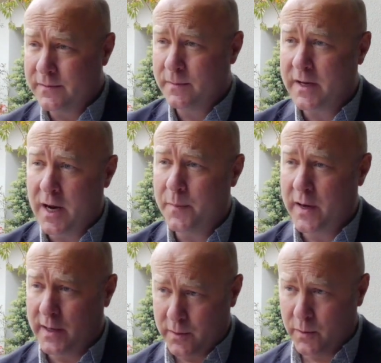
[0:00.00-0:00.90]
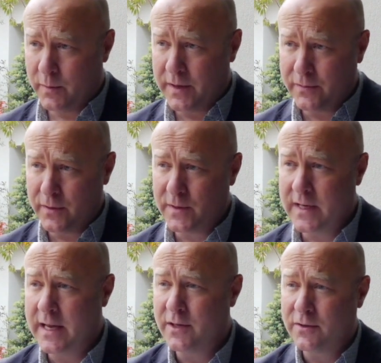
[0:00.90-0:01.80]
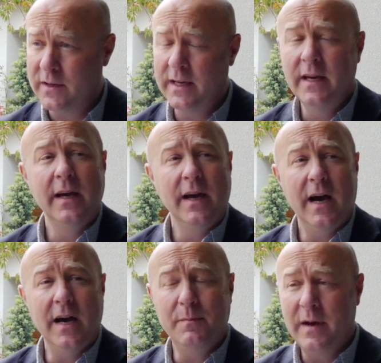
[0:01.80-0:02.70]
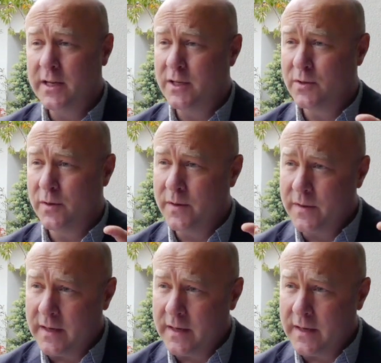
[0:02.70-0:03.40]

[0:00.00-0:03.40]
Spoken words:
from car park all the way through to entry, making sure that the